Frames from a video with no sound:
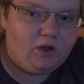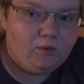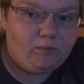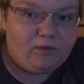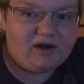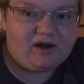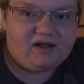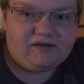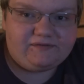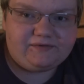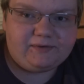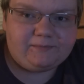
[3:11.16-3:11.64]

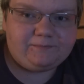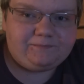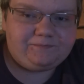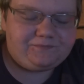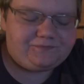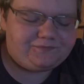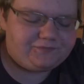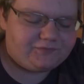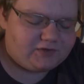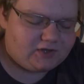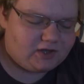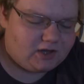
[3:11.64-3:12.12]
Whatever.
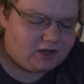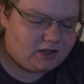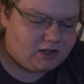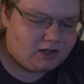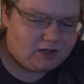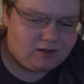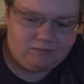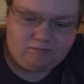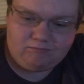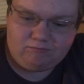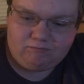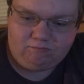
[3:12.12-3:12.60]

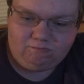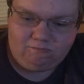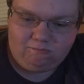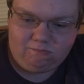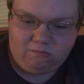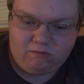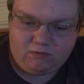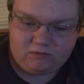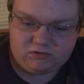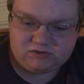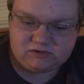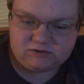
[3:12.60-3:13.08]
Um,
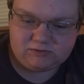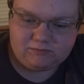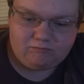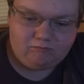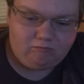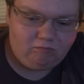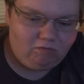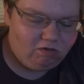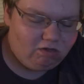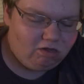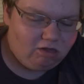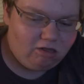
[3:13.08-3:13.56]

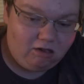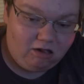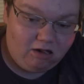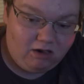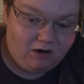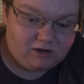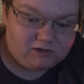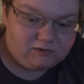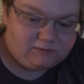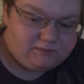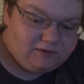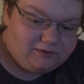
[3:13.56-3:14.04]

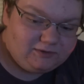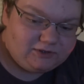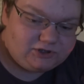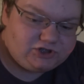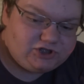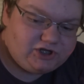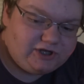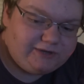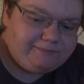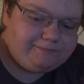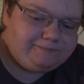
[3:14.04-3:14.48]
pretty much it.